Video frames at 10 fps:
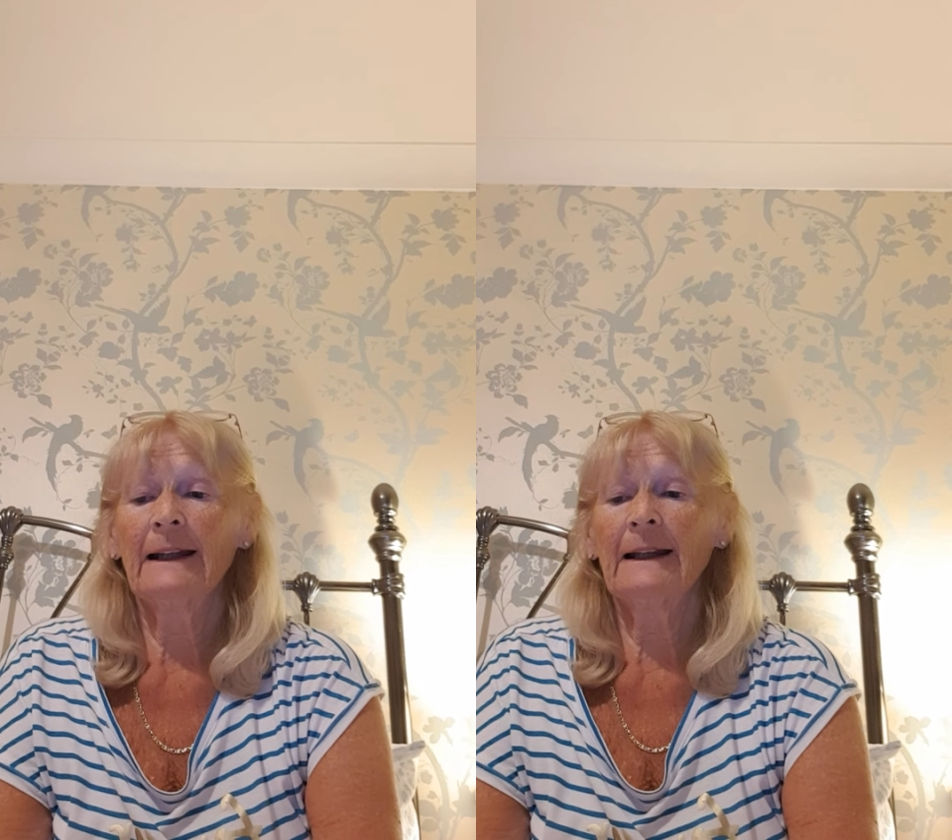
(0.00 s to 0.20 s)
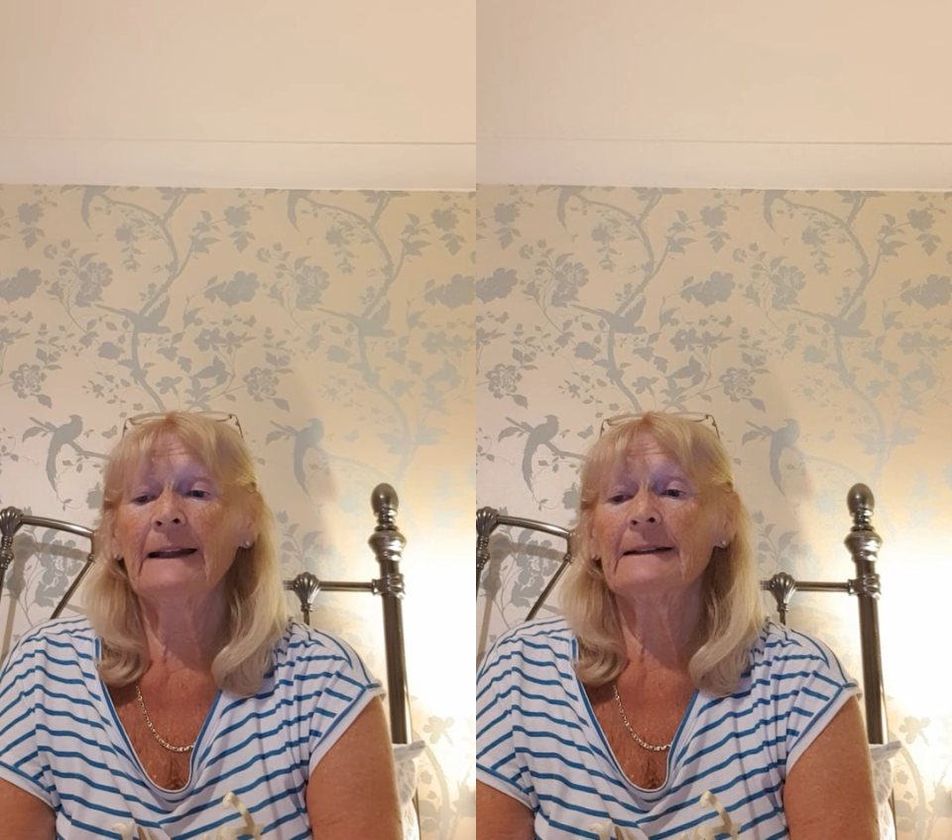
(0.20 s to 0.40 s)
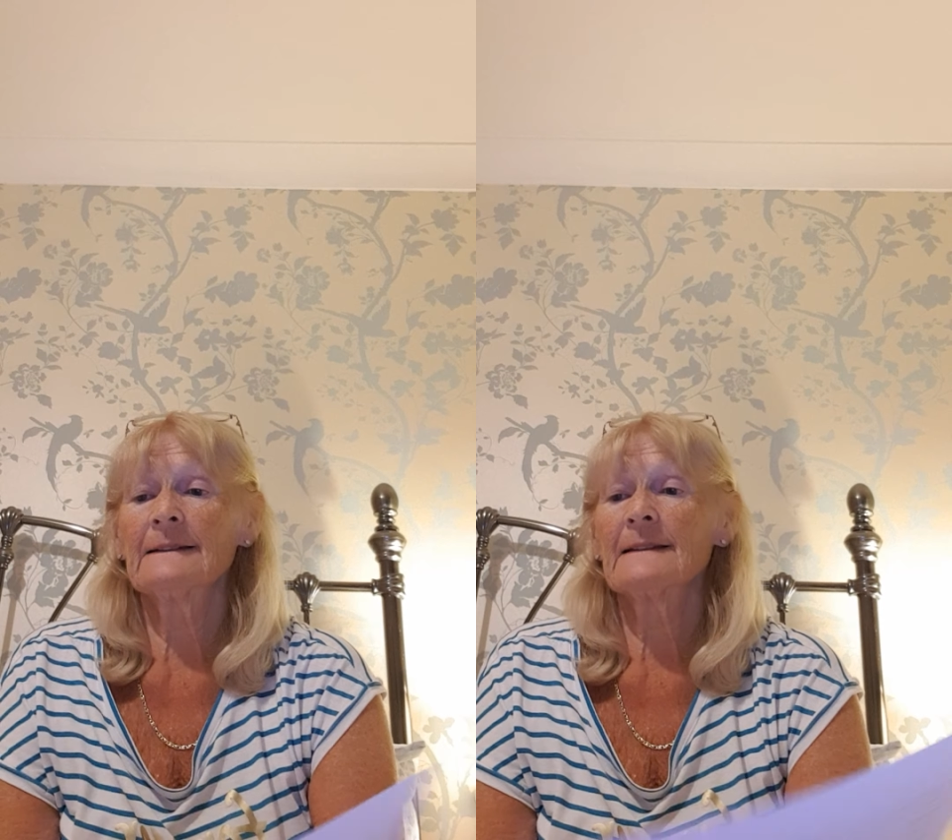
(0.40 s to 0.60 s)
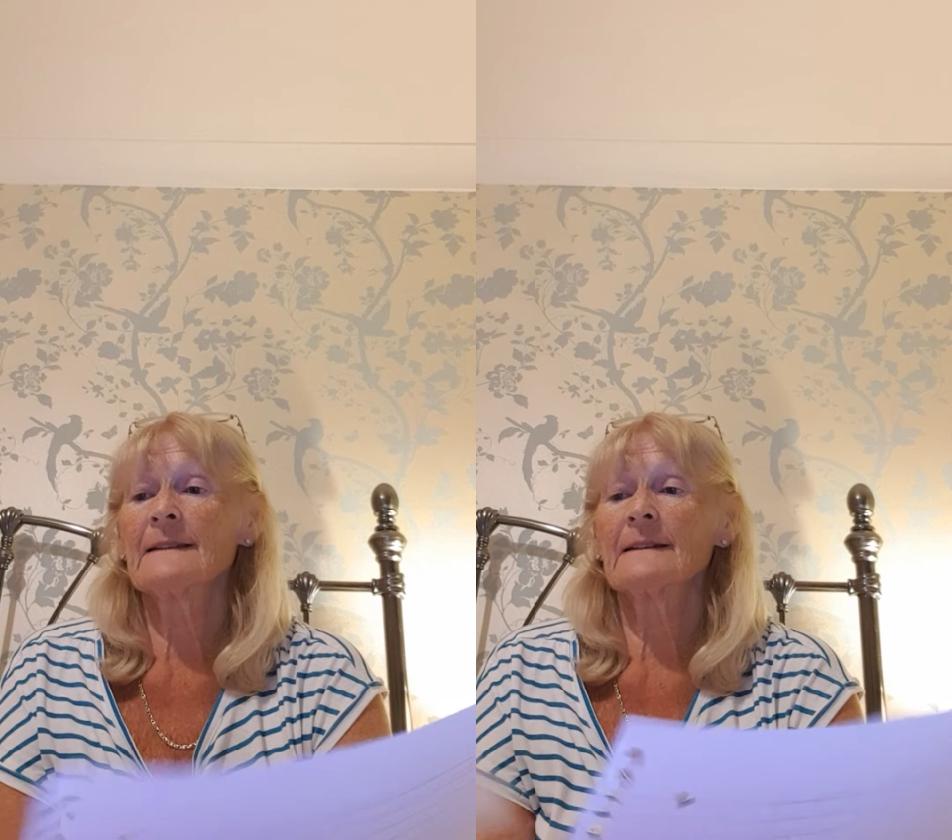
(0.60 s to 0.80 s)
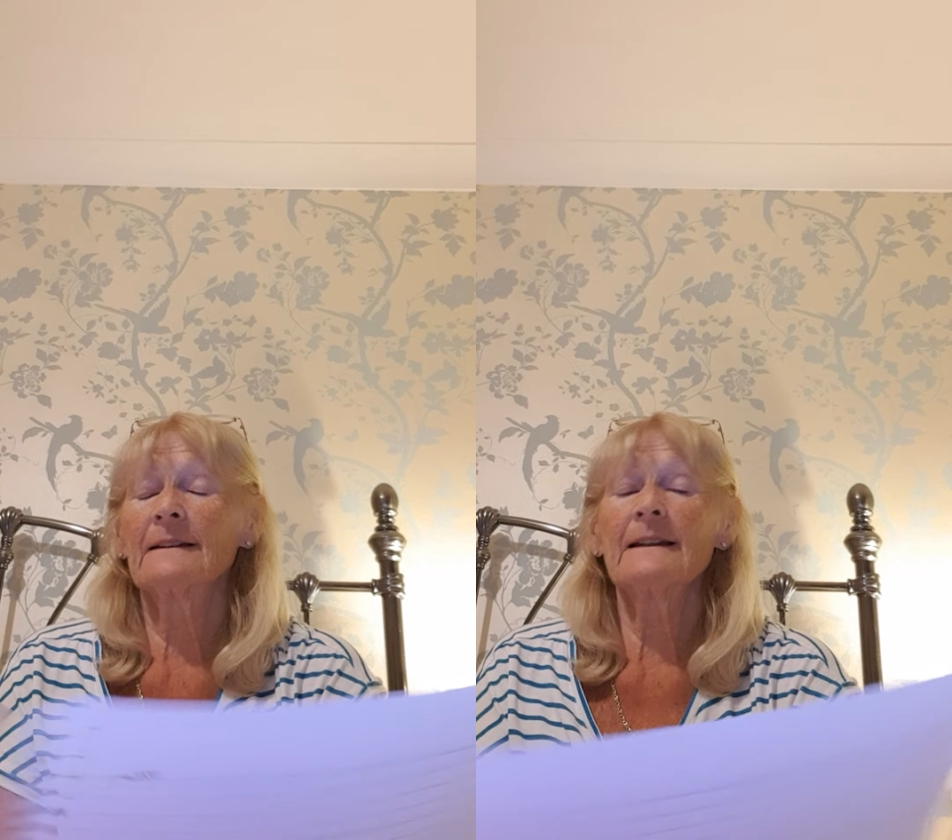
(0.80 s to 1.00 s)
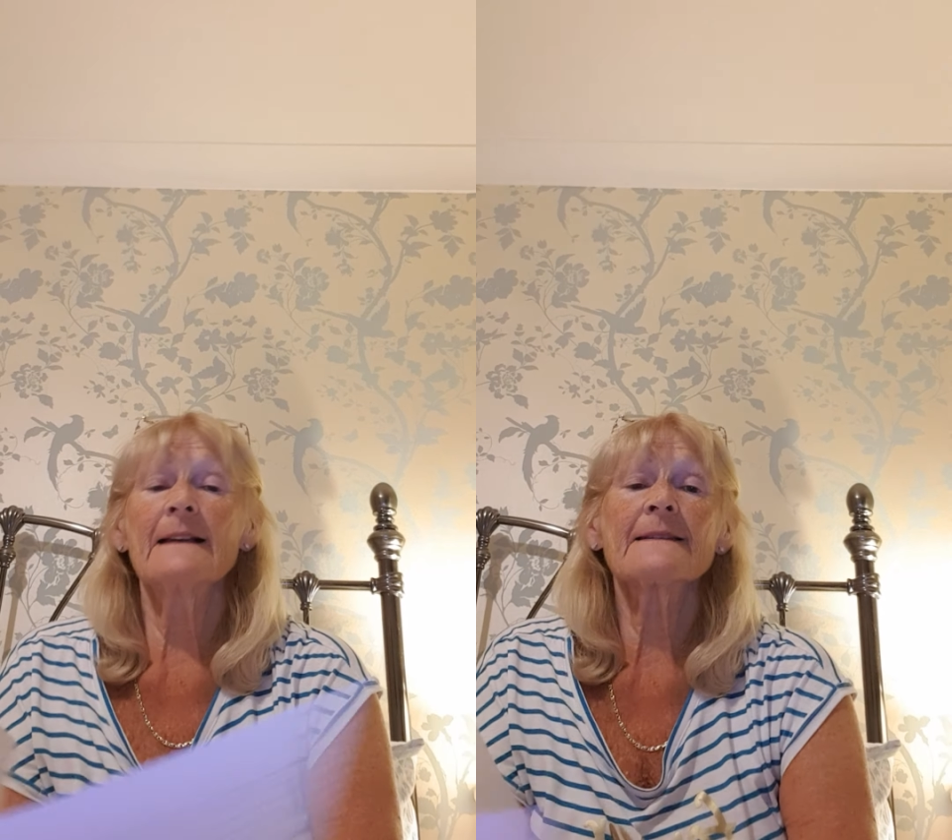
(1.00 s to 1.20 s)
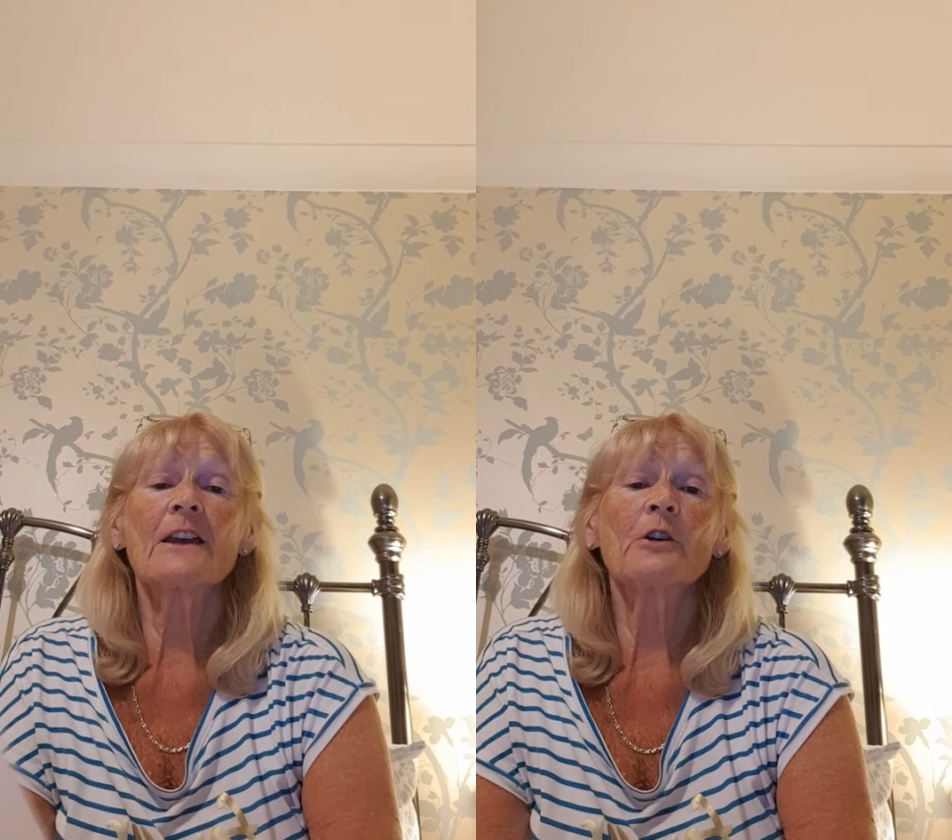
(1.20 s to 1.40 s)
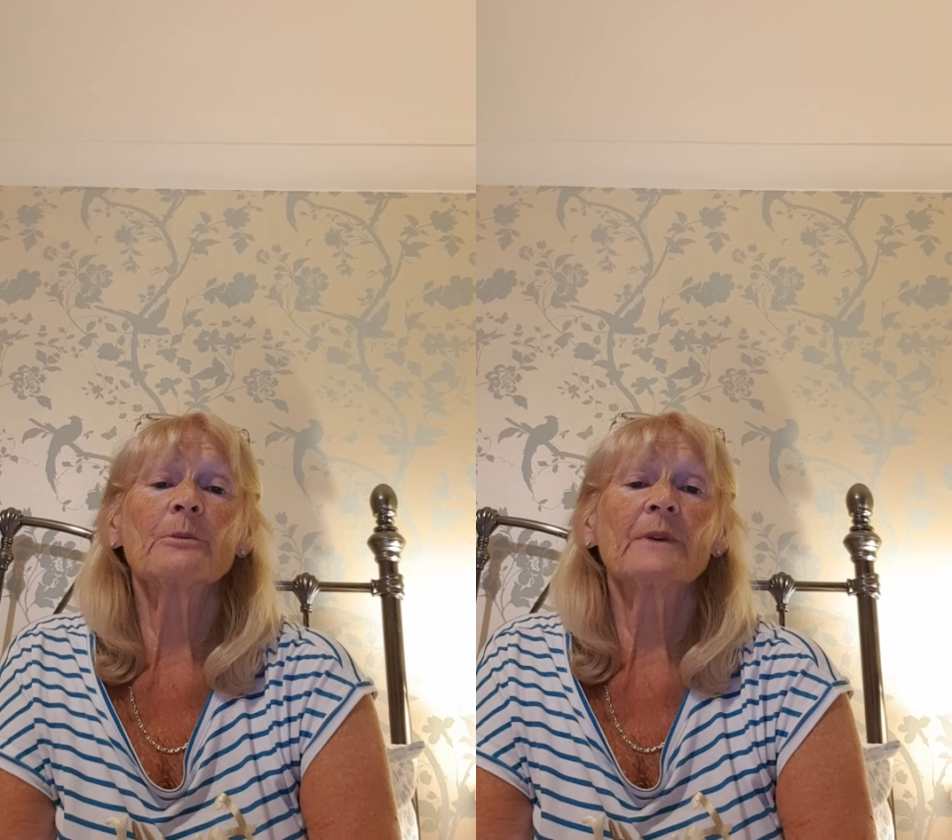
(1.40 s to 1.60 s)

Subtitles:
And let's hope